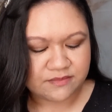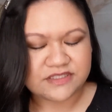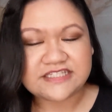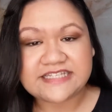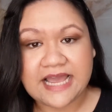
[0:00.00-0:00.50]

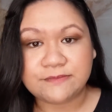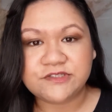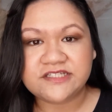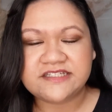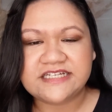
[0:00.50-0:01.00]
But
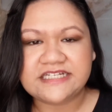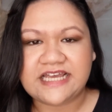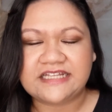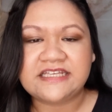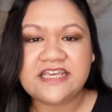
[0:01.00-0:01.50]
Samson did,
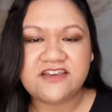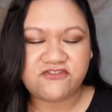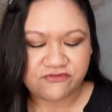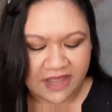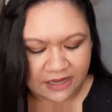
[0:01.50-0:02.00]
and he
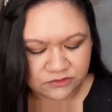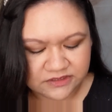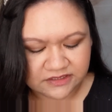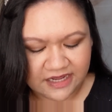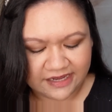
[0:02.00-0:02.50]

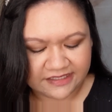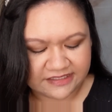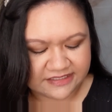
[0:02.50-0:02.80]
found the lion,